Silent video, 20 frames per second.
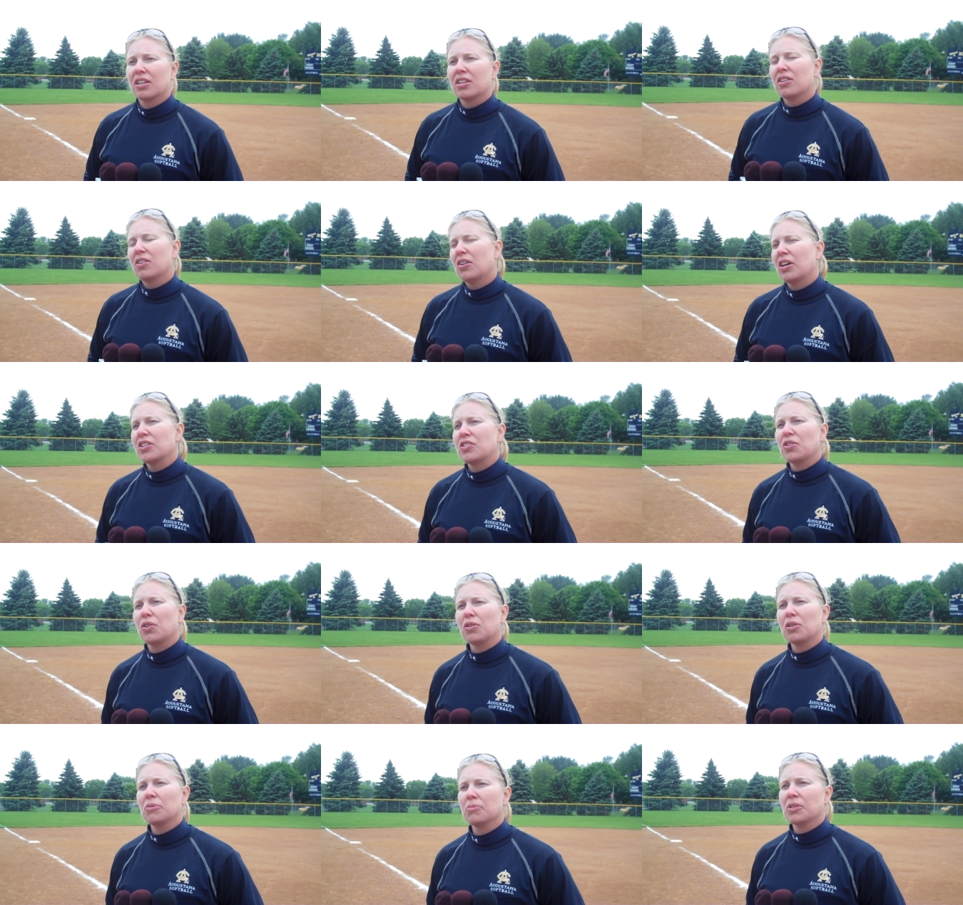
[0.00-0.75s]
You know, I
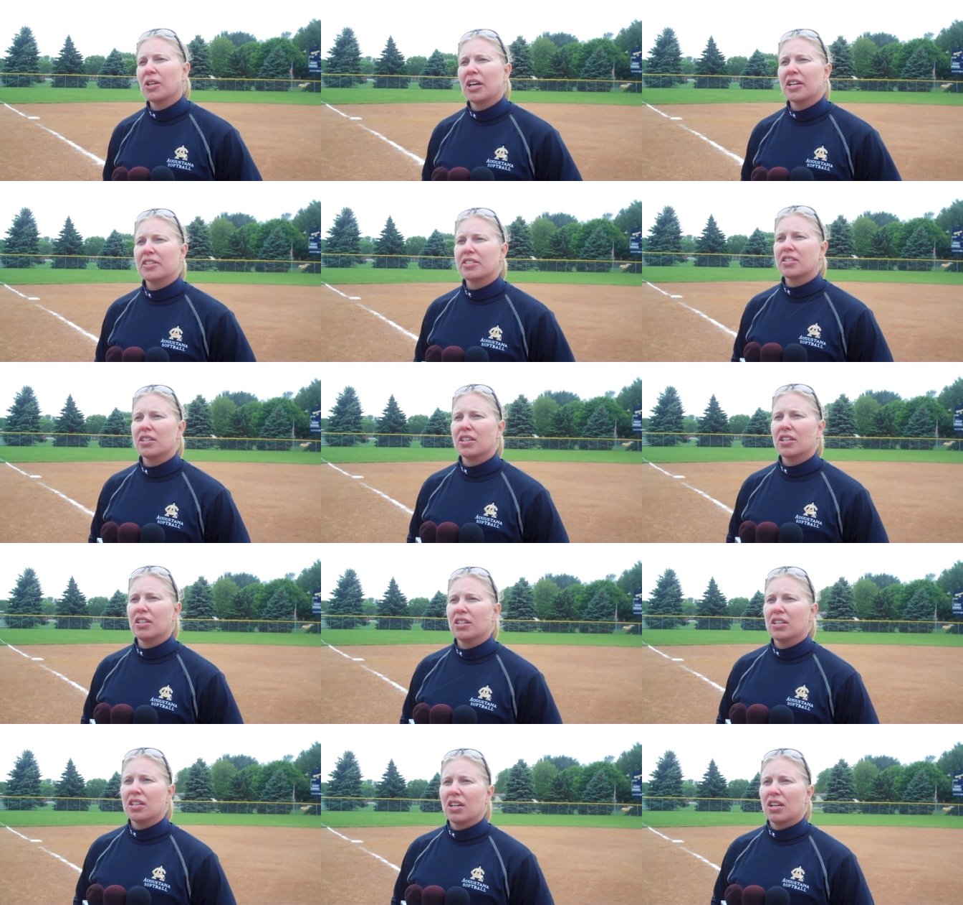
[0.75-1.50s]
told them
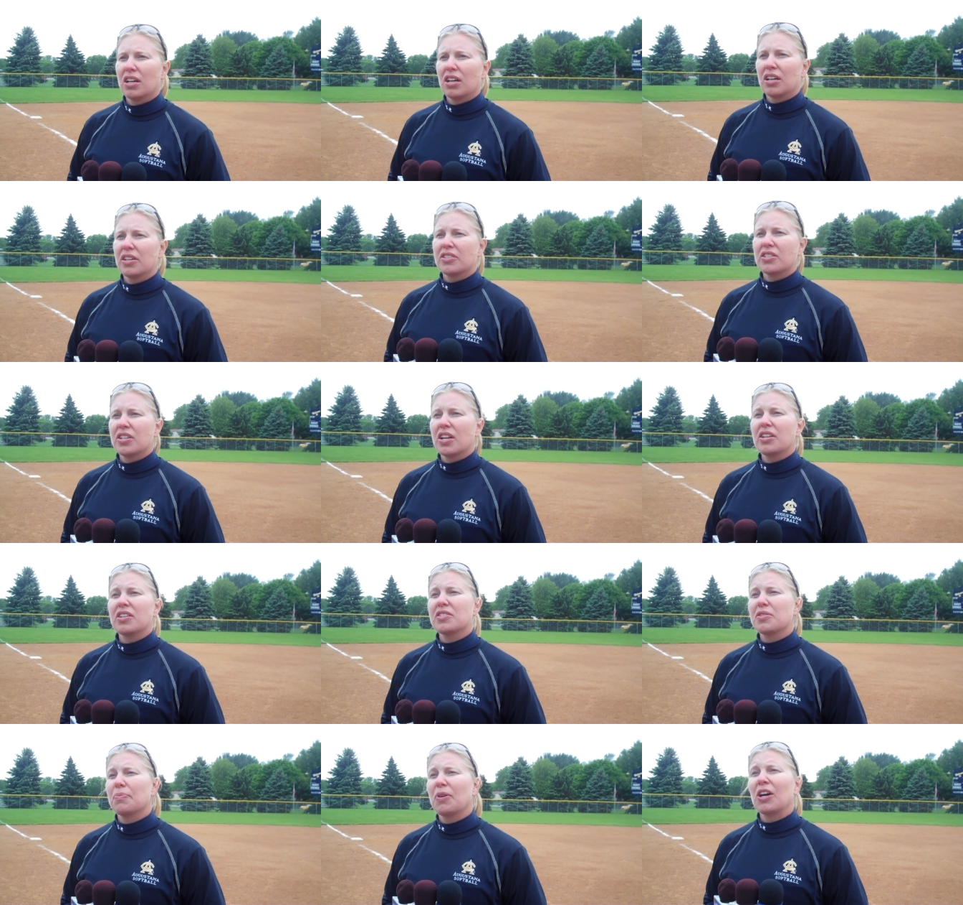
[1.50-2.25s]
that
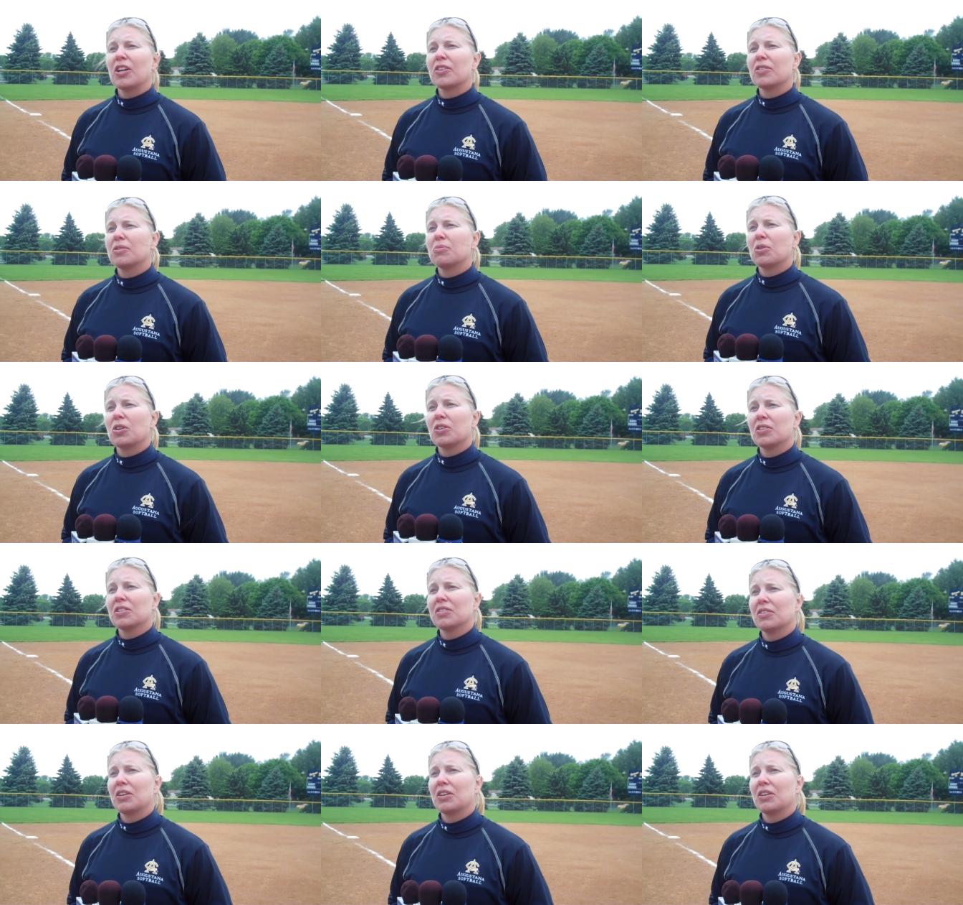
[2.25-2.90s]
today doesn't matter anymore.